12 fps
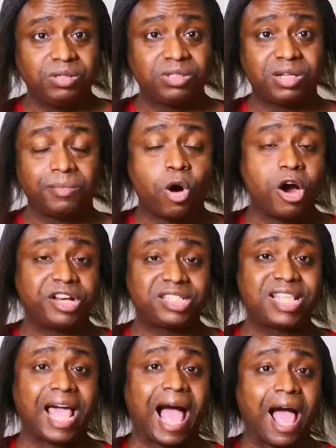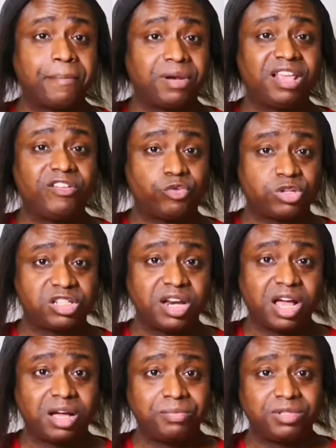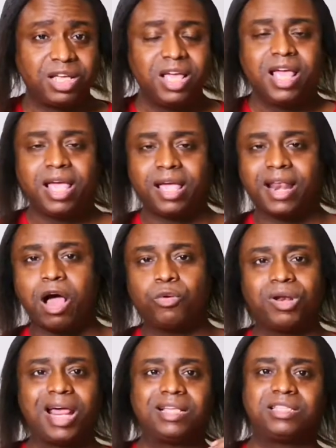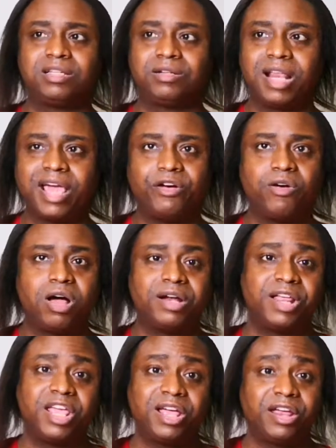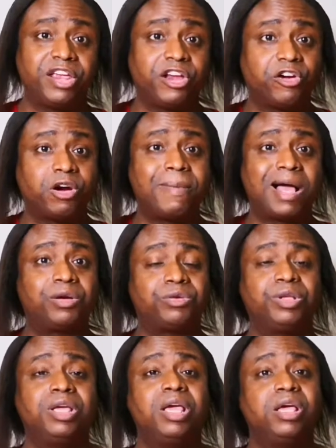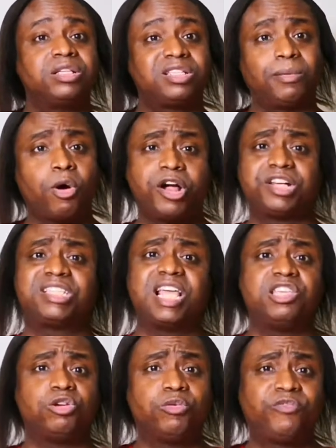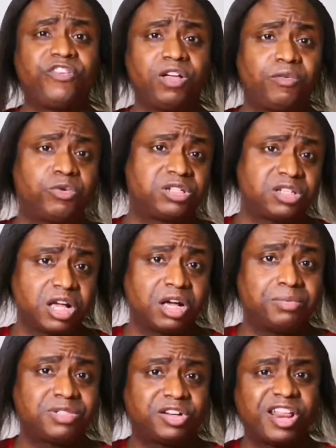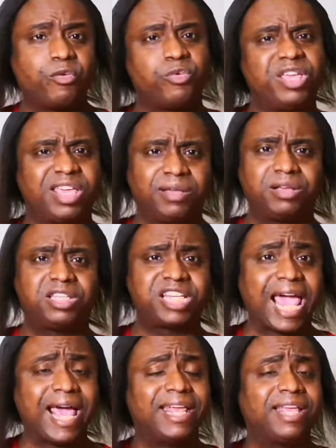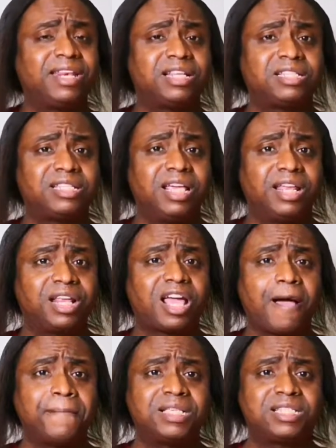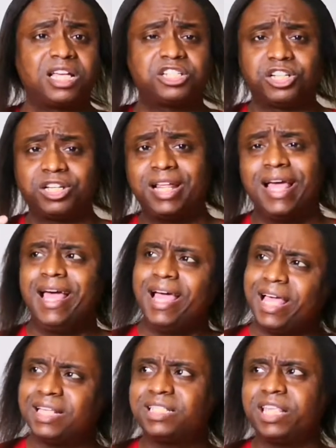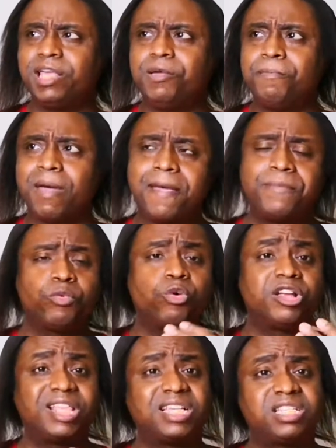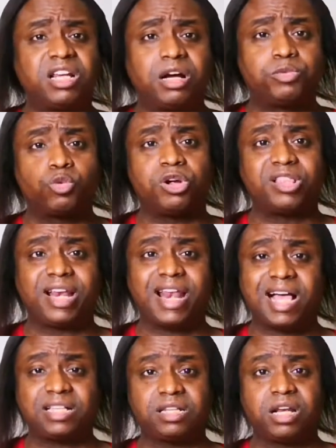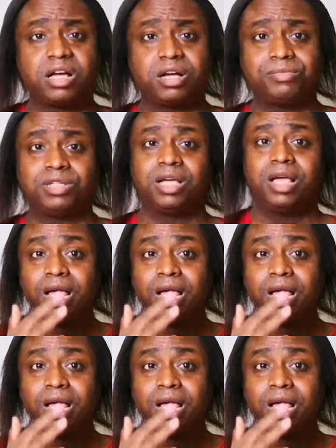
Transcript: some artists that I believe were snubbed. And I would like to later on hear about some artists that you feel were snubbed, so that we can chat in the comment section and see maybe were they snubbed, were they not snubbed.